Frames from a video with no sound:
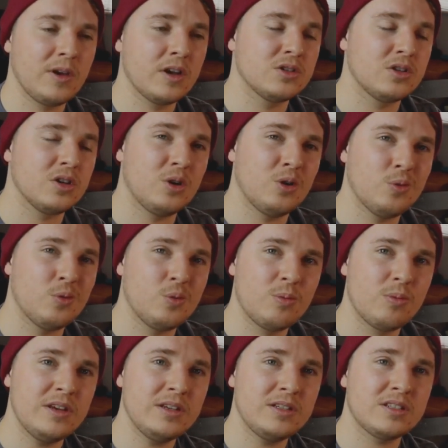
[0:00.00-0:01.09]
So
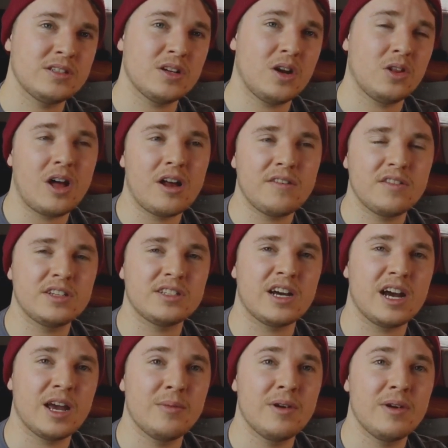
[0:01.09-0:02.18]
this, a lot of the time,